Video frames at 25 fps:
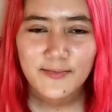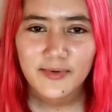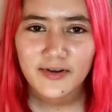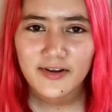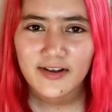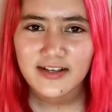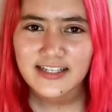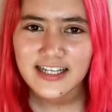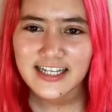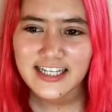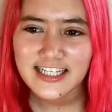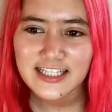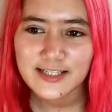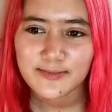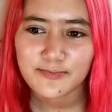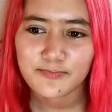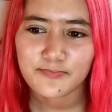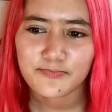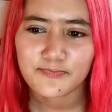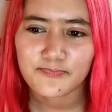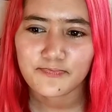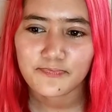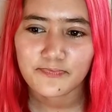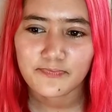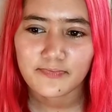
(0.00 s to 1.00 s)
Because like,
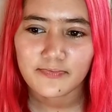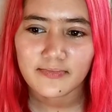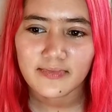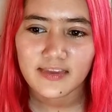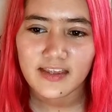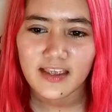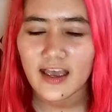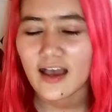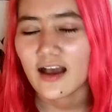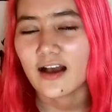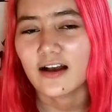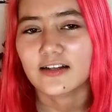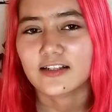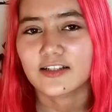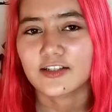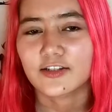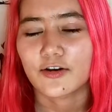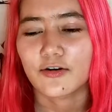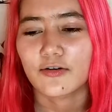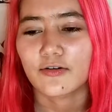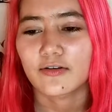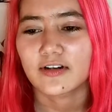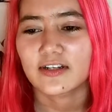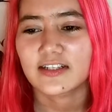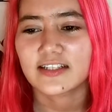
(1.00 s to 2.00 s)
yeah,
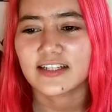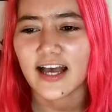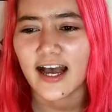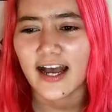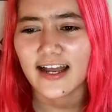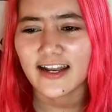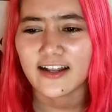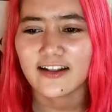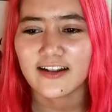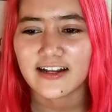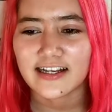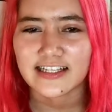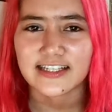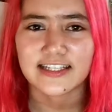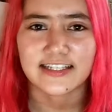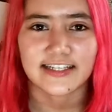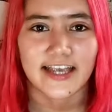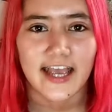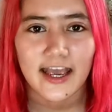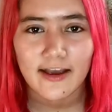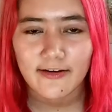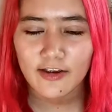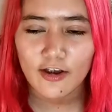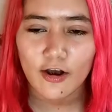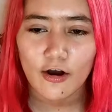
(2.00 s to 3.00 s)
so it's kind of like
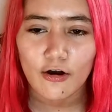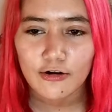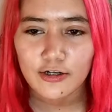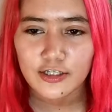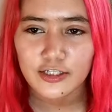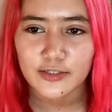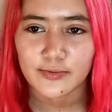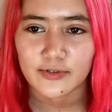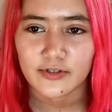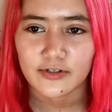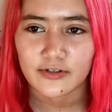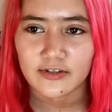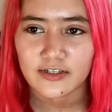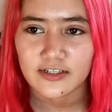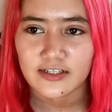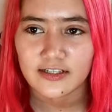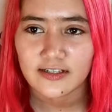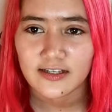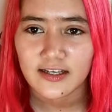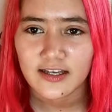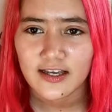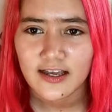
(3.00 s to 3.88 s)
scary also because